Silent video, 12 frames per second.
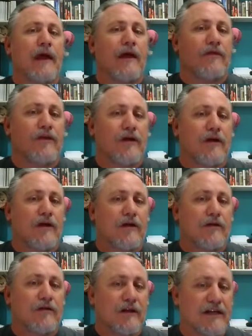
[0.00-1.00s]

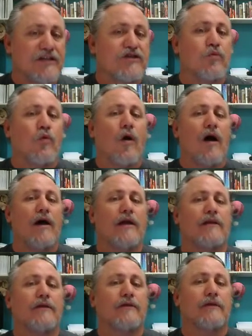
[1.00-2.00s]
the Legion
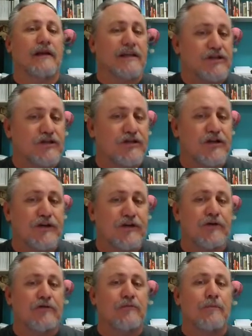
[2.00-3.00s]
1, Legion
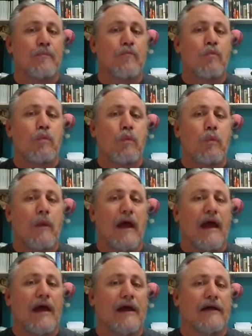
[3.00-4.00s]
2,
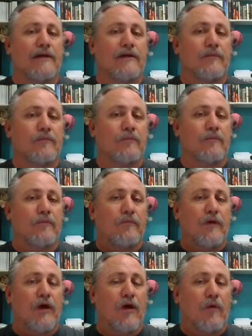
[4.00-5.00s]
and
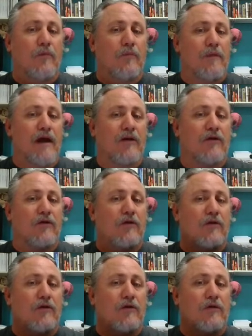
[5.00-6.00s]

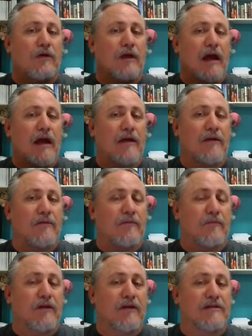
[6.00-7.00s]
medical and
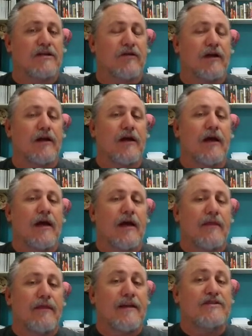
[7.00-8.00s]
military,
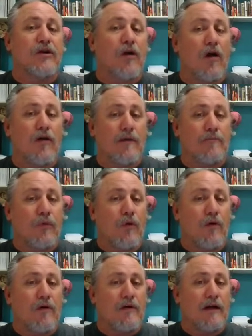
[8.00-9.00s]
these are all
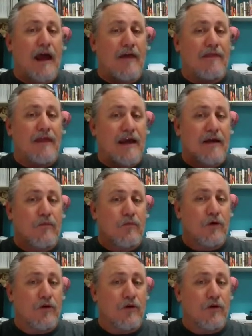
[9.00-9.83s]
important and they will